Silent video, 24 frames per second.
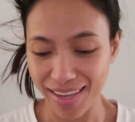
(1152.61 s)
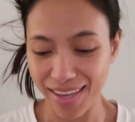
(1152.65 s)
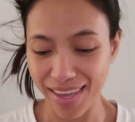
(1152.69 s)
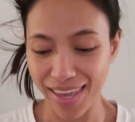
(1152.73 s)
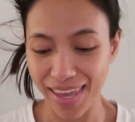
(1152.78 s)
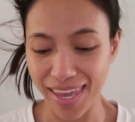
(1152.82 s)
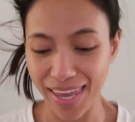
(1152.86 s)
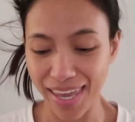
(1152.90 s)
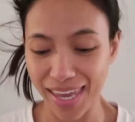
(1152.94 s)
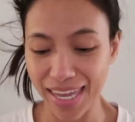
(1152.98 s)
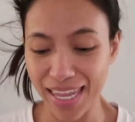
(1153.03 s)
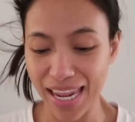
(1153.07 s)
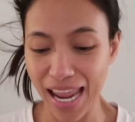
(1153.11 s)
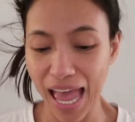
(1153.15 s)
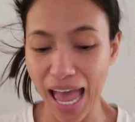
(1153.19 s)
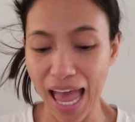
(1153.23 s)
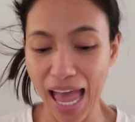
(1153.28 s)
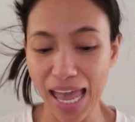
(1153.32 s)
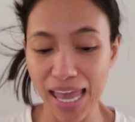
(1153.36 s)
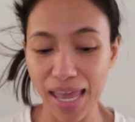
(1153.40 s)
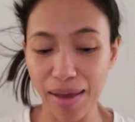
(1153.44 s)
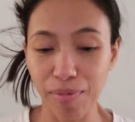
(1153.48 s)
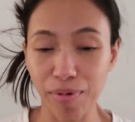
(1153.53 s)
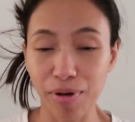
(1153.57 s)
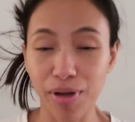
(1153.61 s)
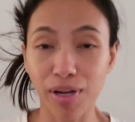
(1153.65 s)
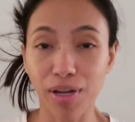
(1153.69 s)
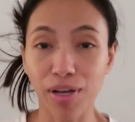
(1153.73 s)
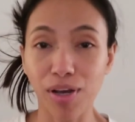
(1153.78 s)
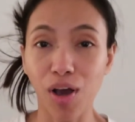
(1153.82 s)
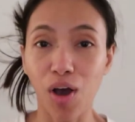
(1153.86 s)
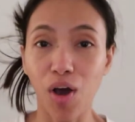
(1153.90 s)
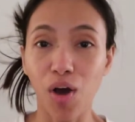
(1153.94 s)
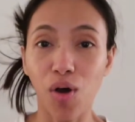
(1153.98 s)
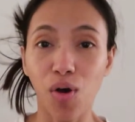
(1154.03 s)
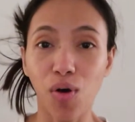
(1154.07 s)
And I am gonna
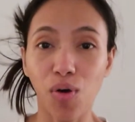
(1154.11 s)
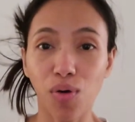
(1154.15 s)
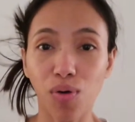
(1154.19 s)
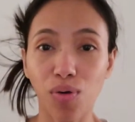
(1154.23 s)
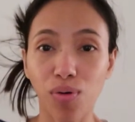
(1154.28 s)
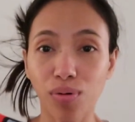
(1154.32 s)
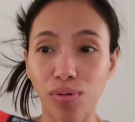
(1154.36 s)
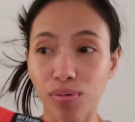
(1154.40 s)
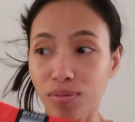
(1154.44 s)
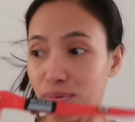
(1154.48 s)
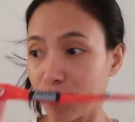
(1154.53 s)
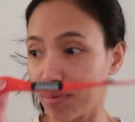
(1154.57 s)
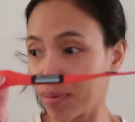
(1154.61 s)
go